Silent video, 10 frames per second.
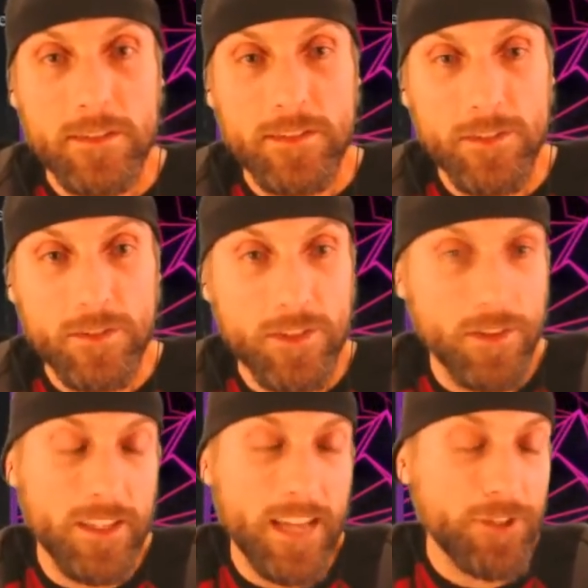so, so
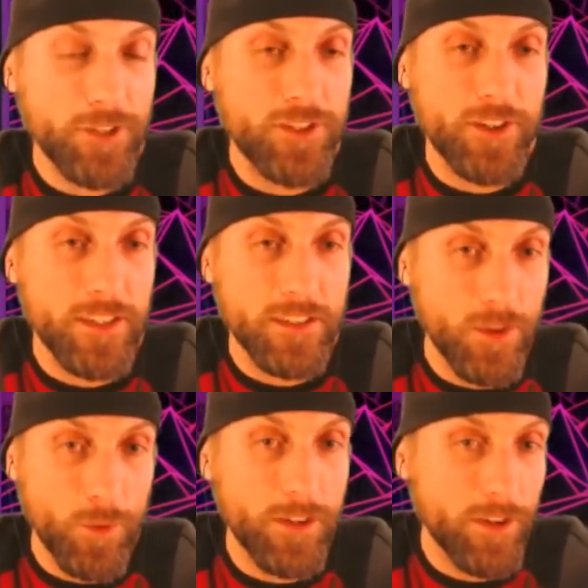it actually turned into
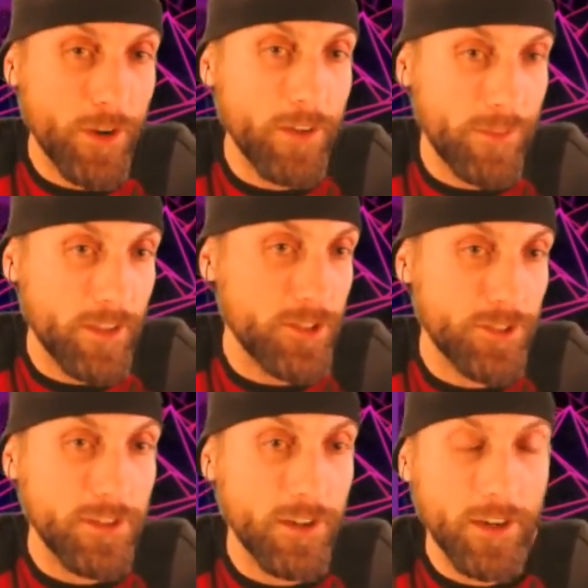the word
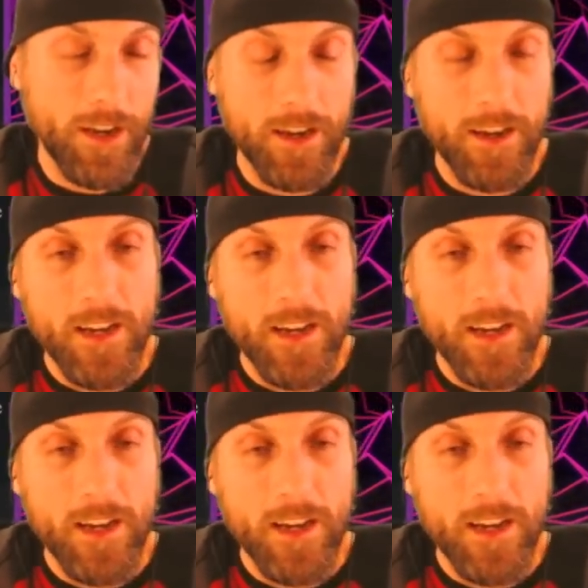crayfish, okay?